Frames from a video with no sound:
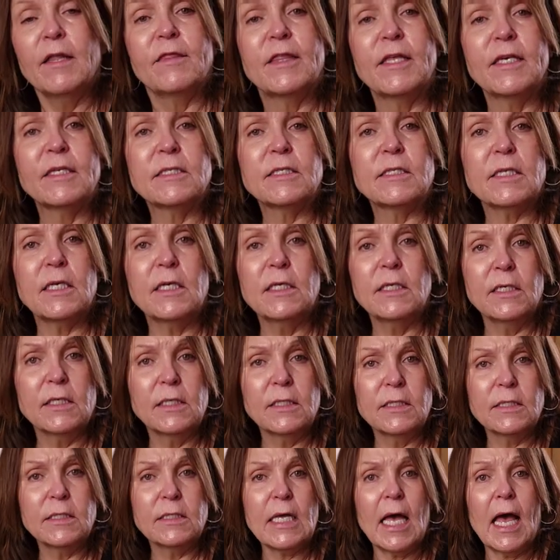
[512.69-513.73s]
This
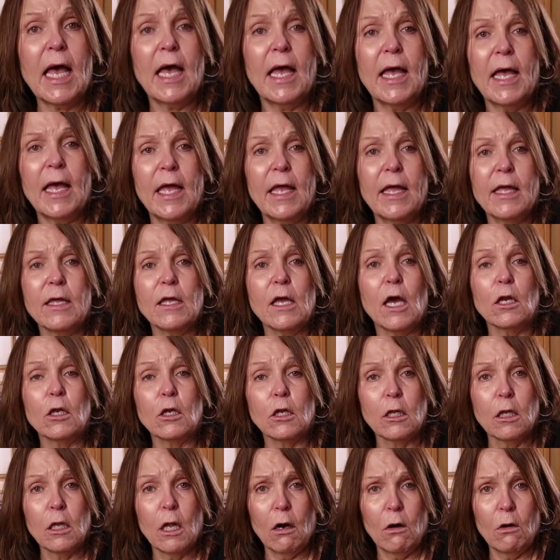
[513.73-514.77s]
is a
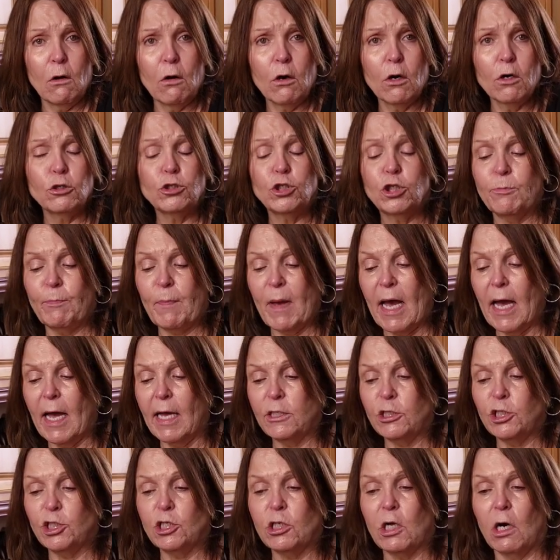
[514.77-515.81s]
large
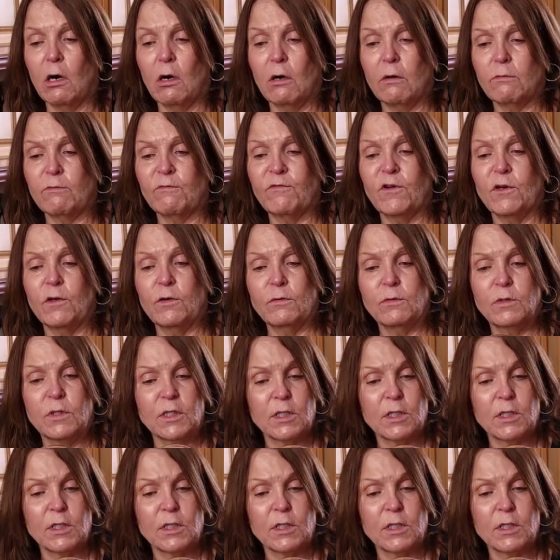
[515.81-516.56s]
batch dog food.